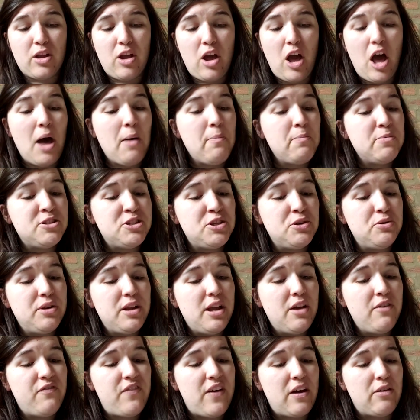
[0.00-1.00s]
Aunt
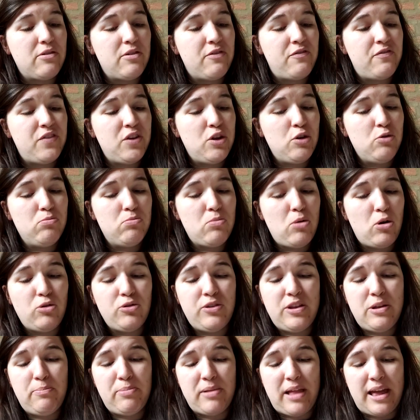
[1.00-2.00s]
Petunia found a few
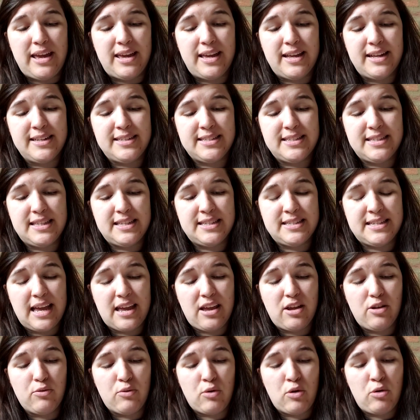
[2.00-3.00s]
moldy blankets in the
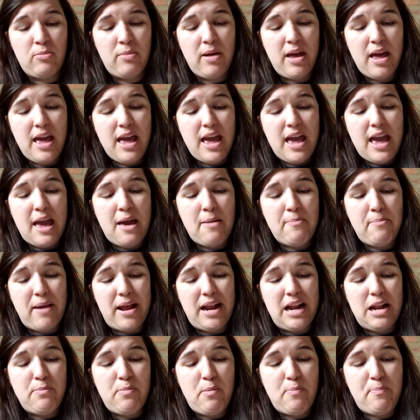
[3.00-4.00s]
second room and
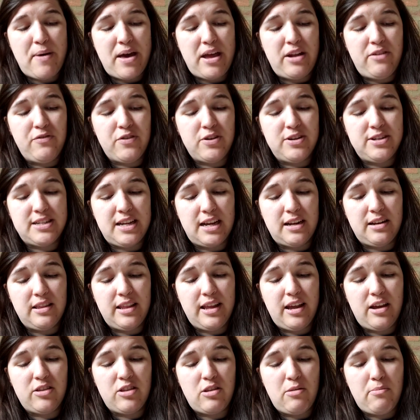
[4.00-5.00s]
made up a bed for
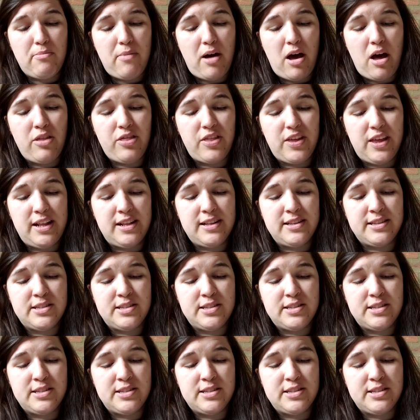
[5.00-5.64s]
Dudley on the moth-eaten